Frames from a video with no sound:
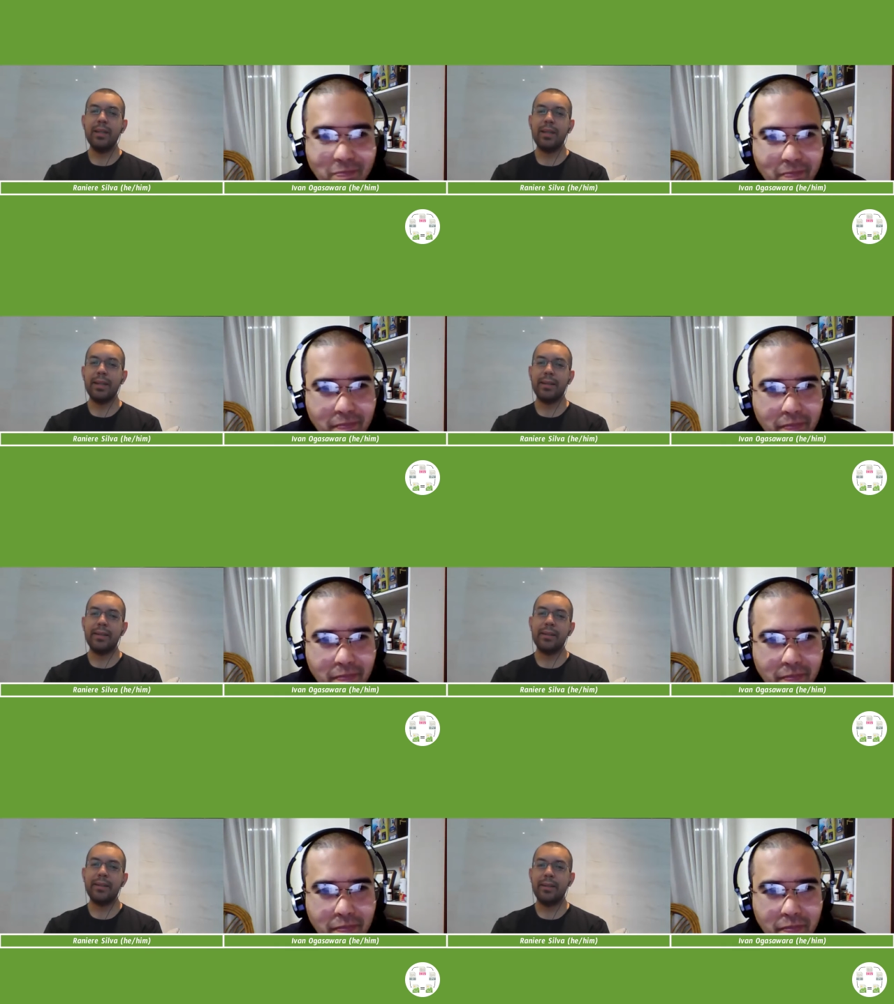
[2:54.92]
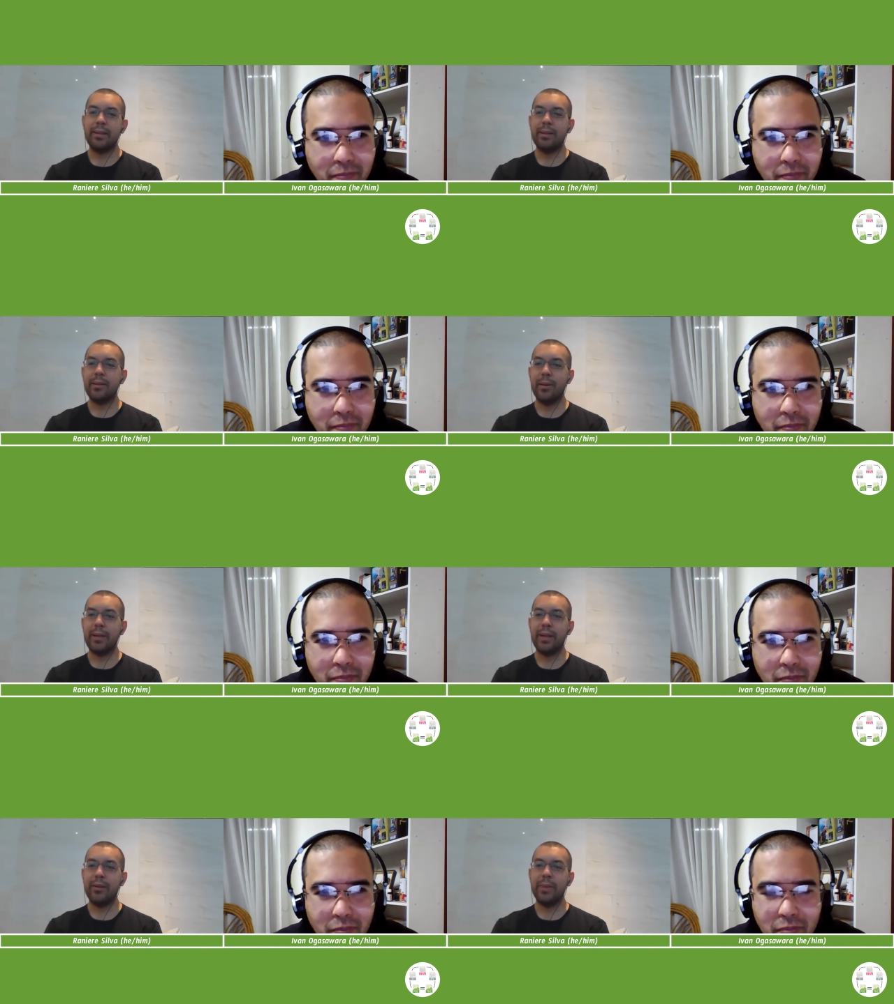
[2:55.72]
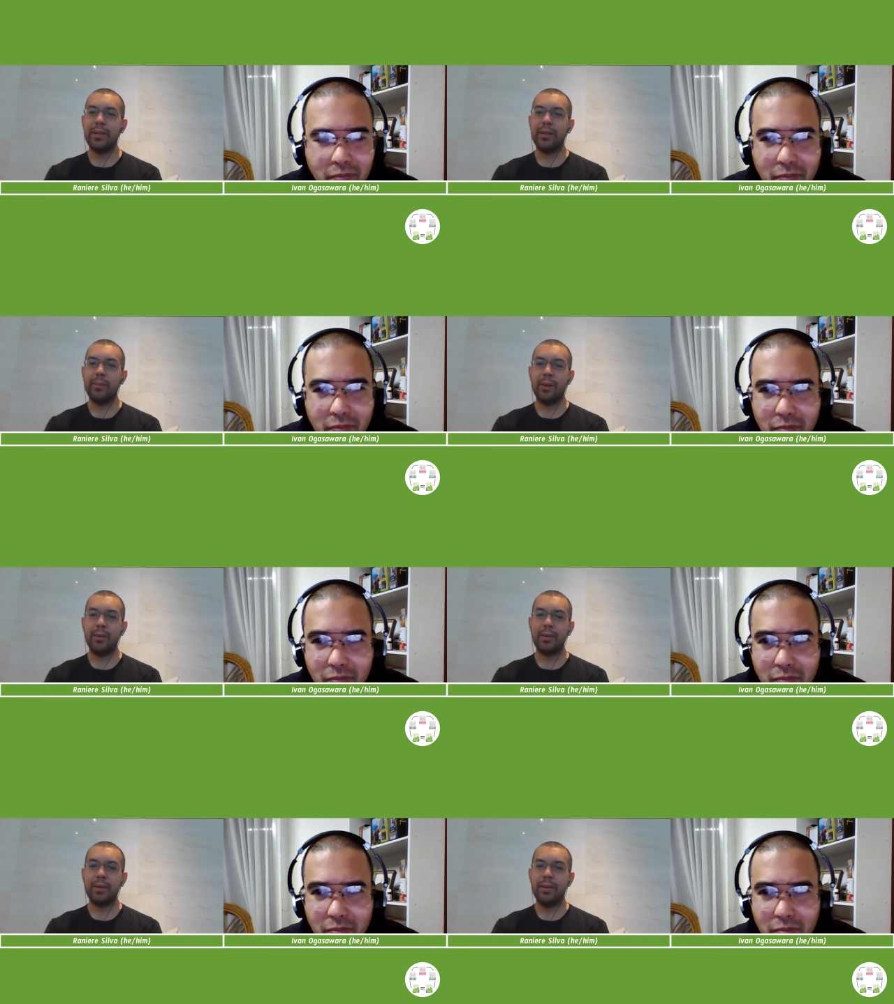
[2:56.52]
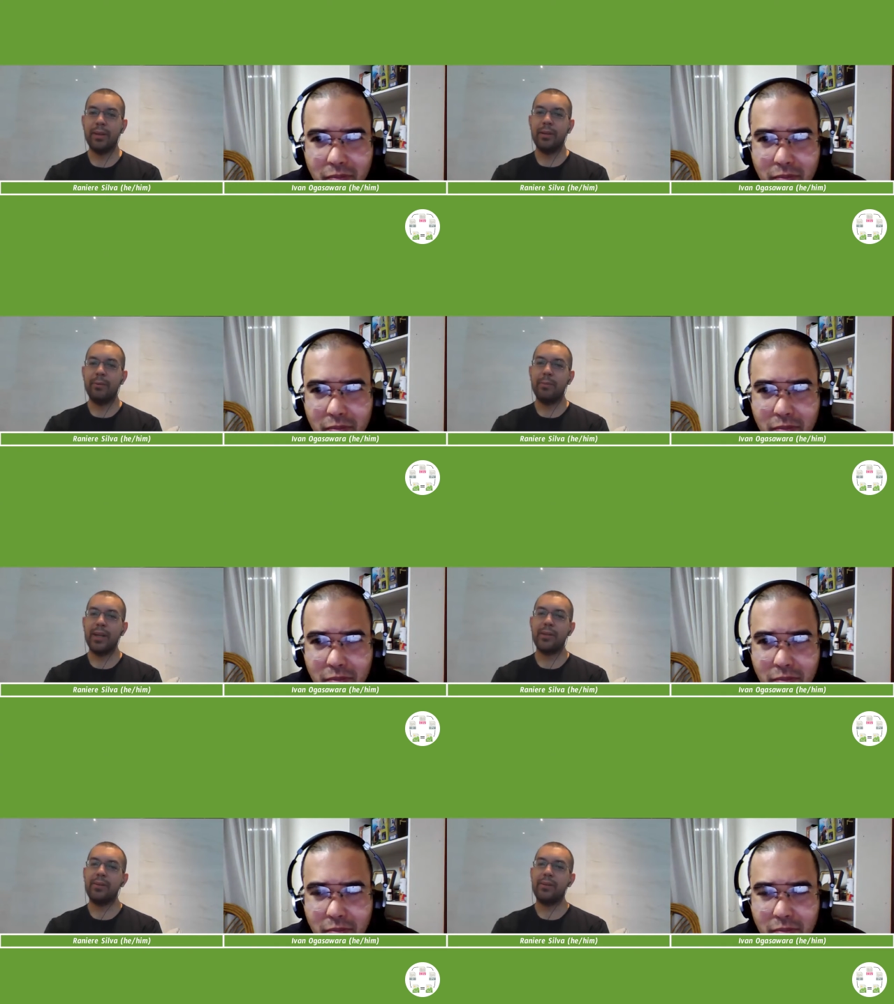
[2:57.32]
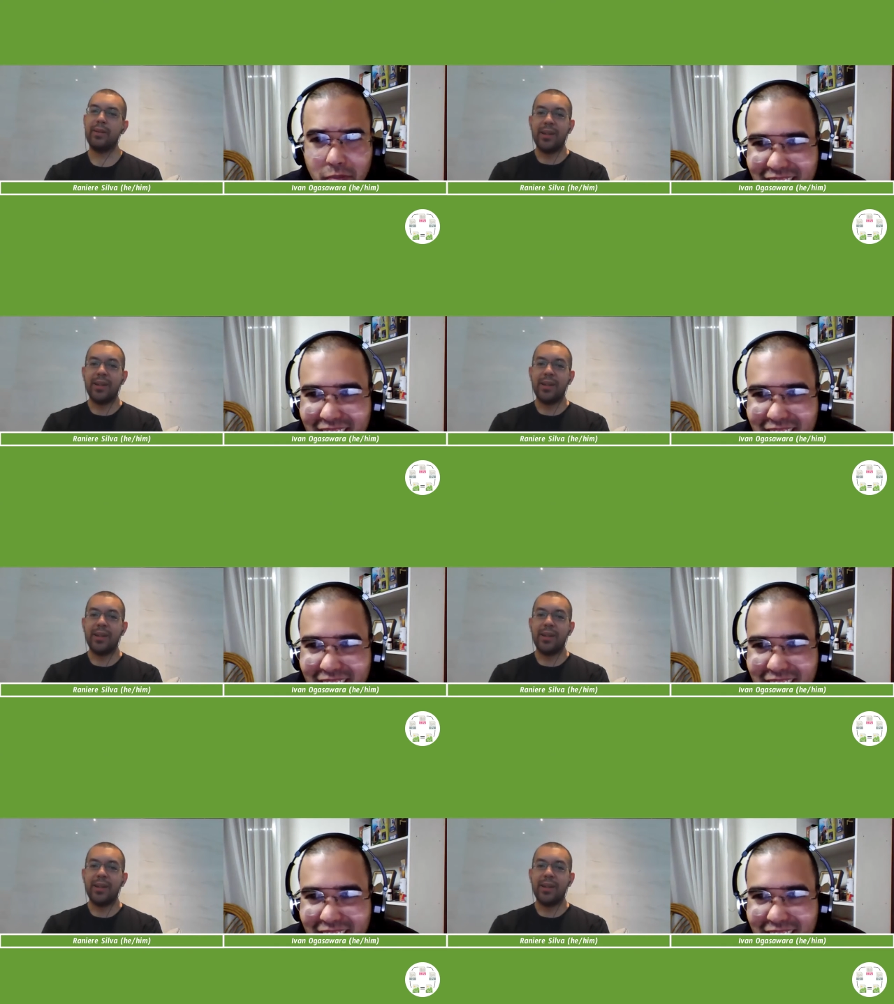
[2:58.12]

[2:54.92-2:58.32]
Speaker 1: Let's talk a little bit about Python.